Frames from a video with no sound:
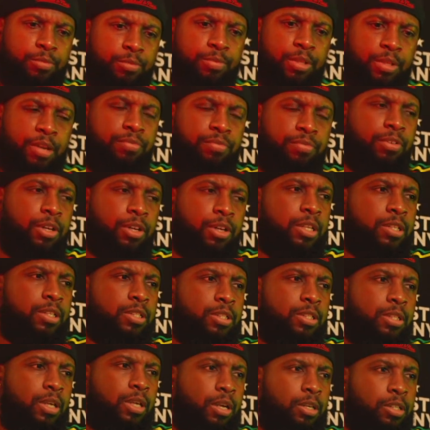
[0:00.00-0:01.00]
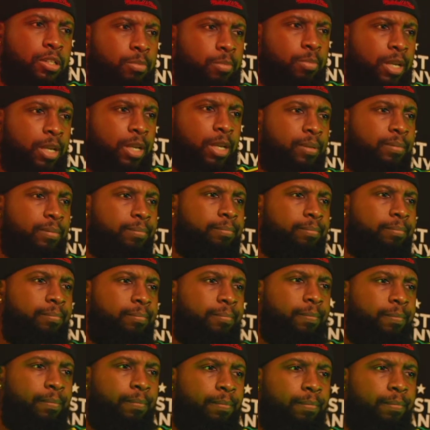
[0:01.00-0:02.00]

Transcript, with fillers: Yeah, that's that fucking sucks, man.